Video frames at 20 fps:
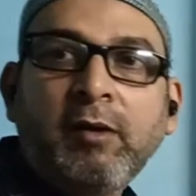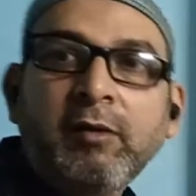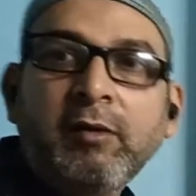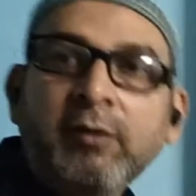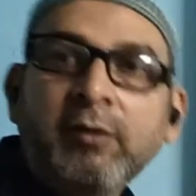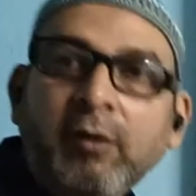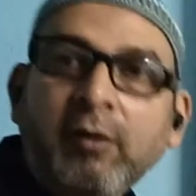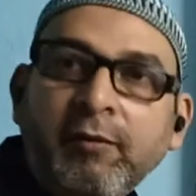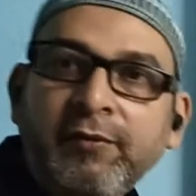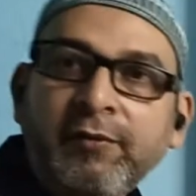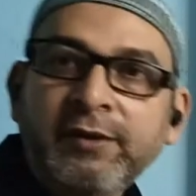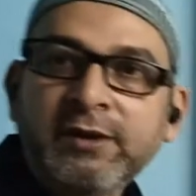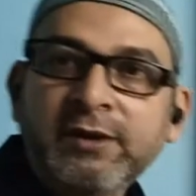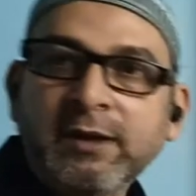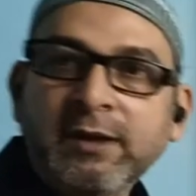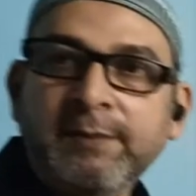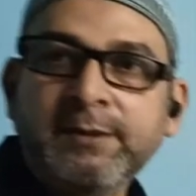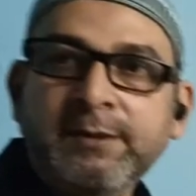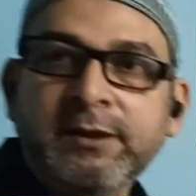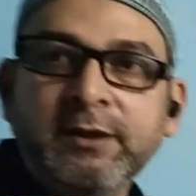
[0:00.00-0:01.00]
or of a
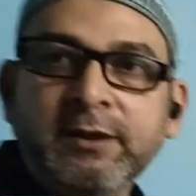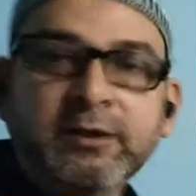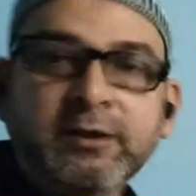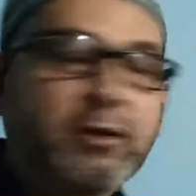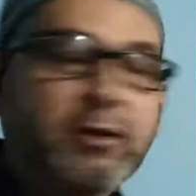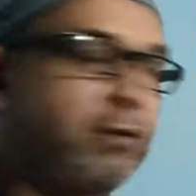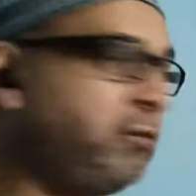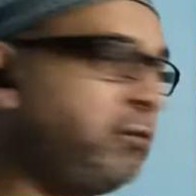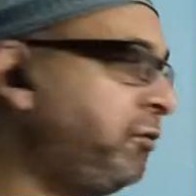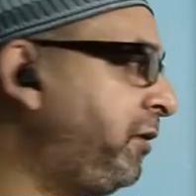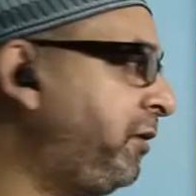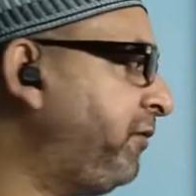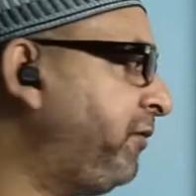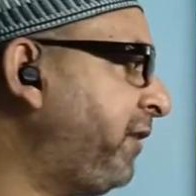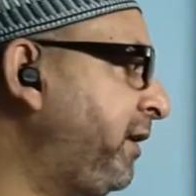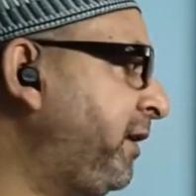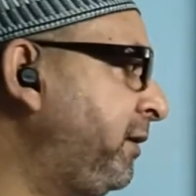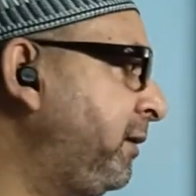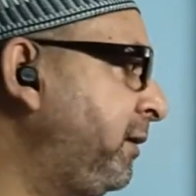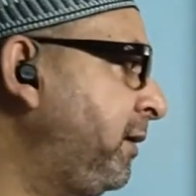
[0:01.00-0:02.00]
substance? How to
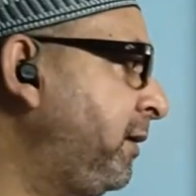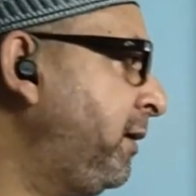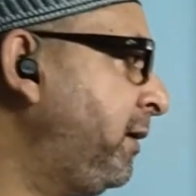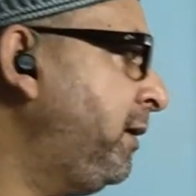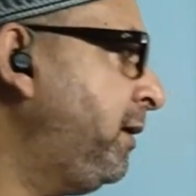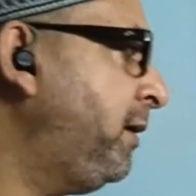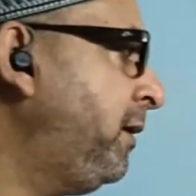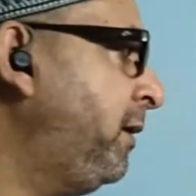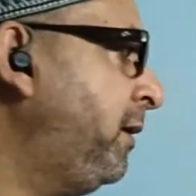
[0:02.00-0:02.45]
define?